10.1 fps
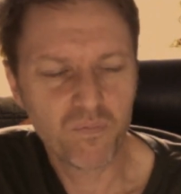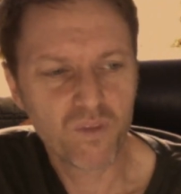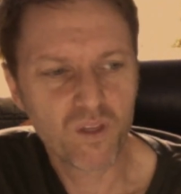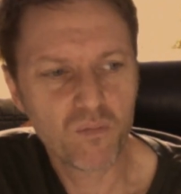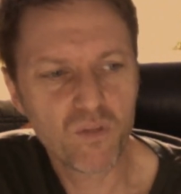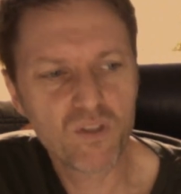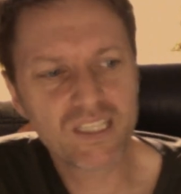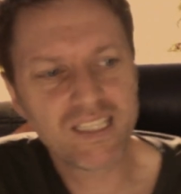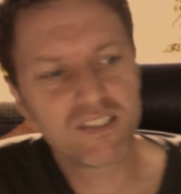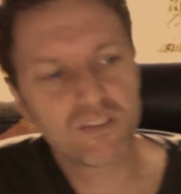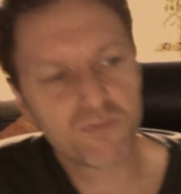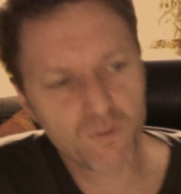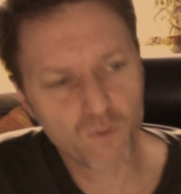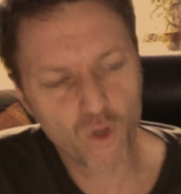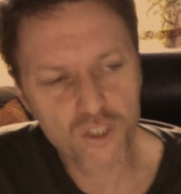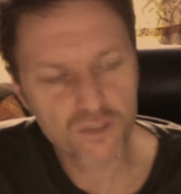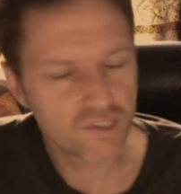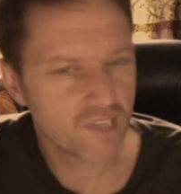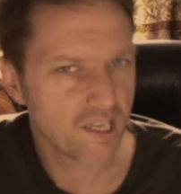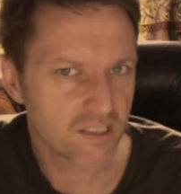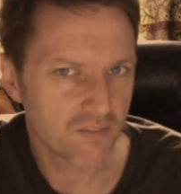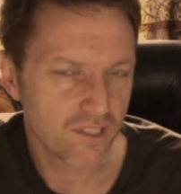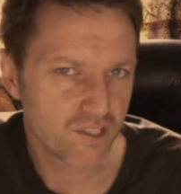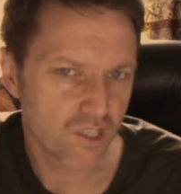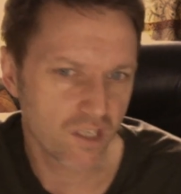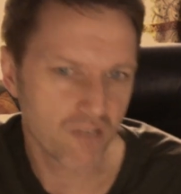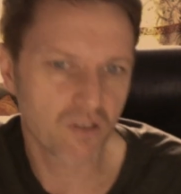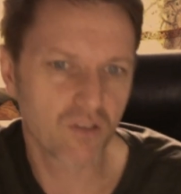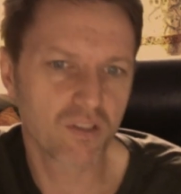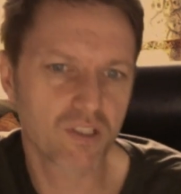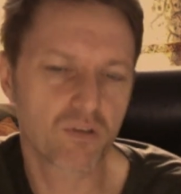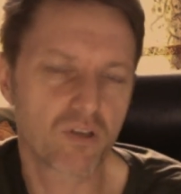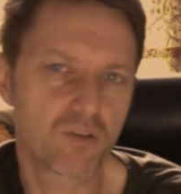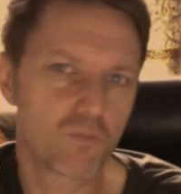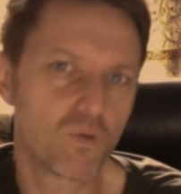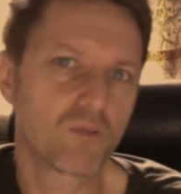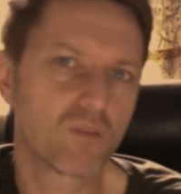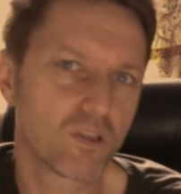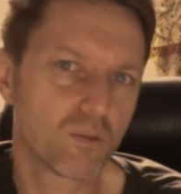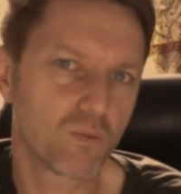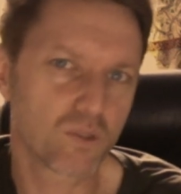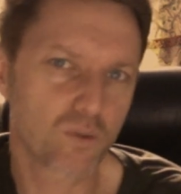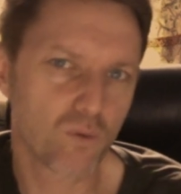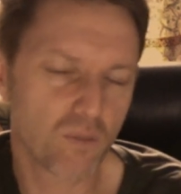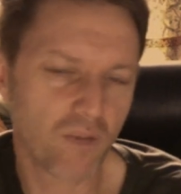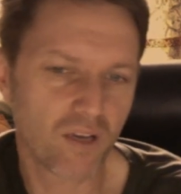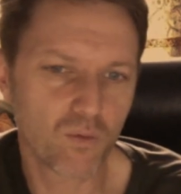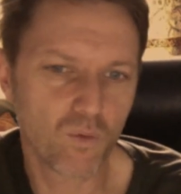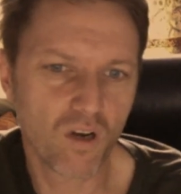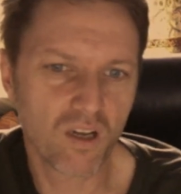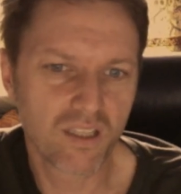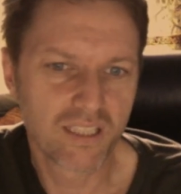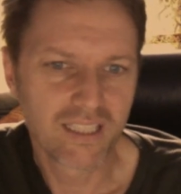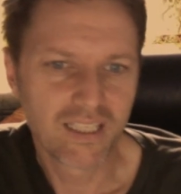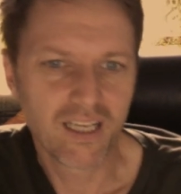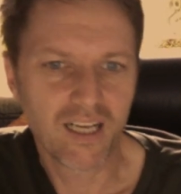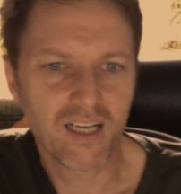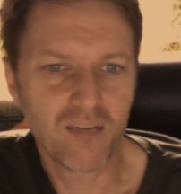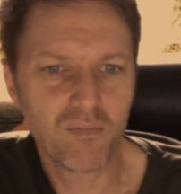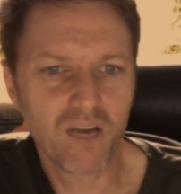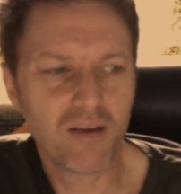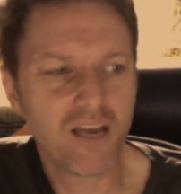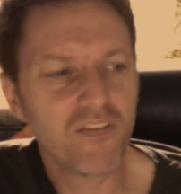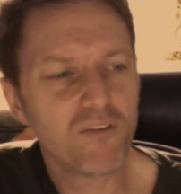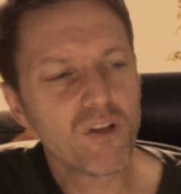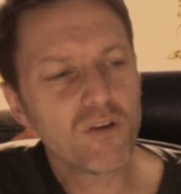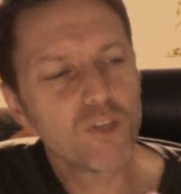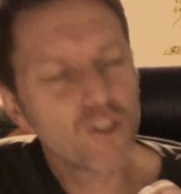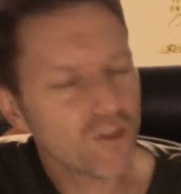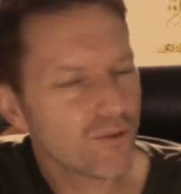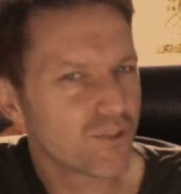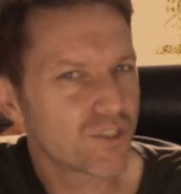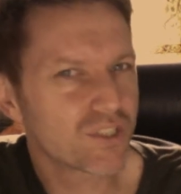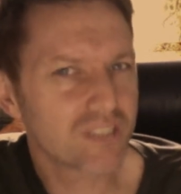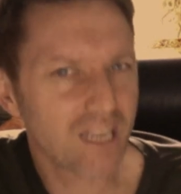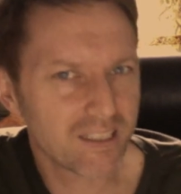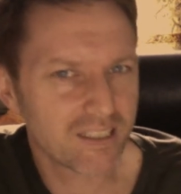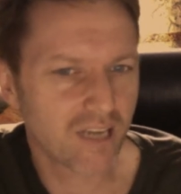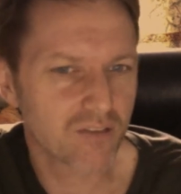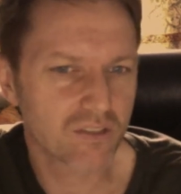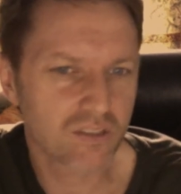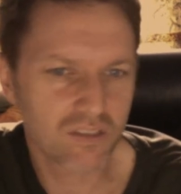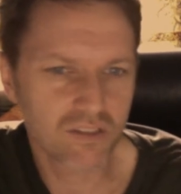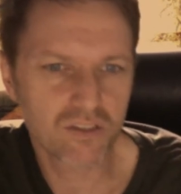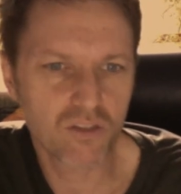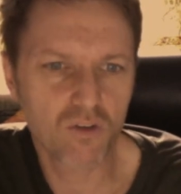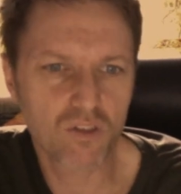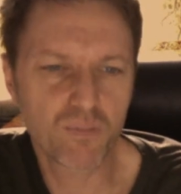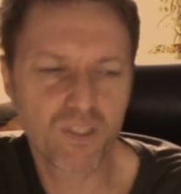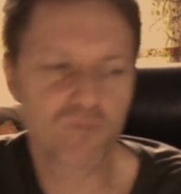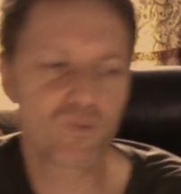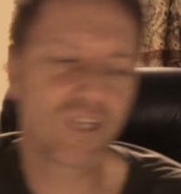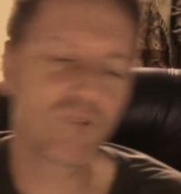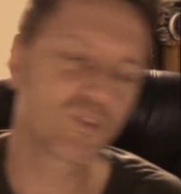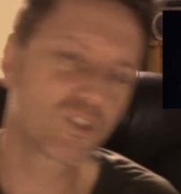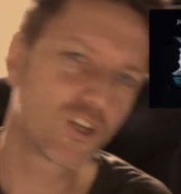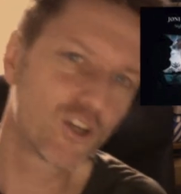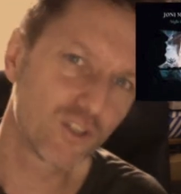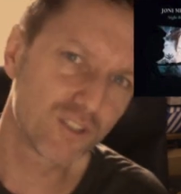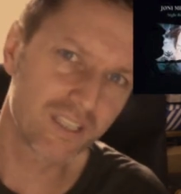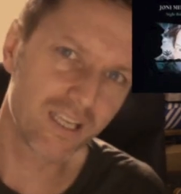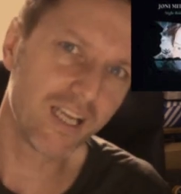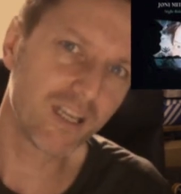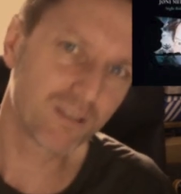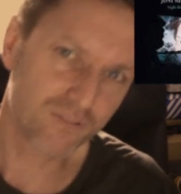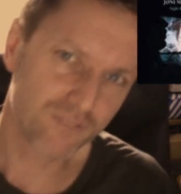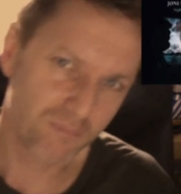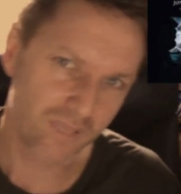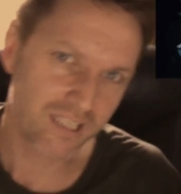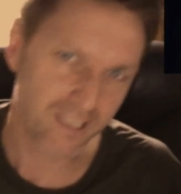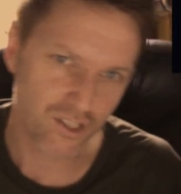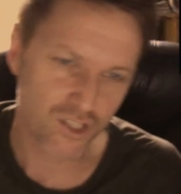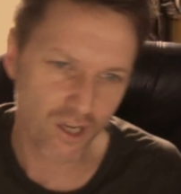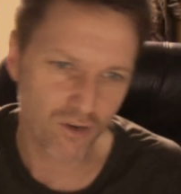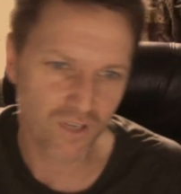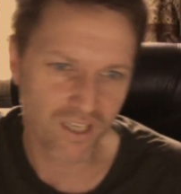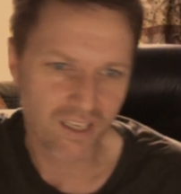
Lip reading: Musically, there's lots of shades of Hegira on this record, a record we'll talk about in a while. And there are no huge standouts as songs, but it really was good to hear a familiar Joni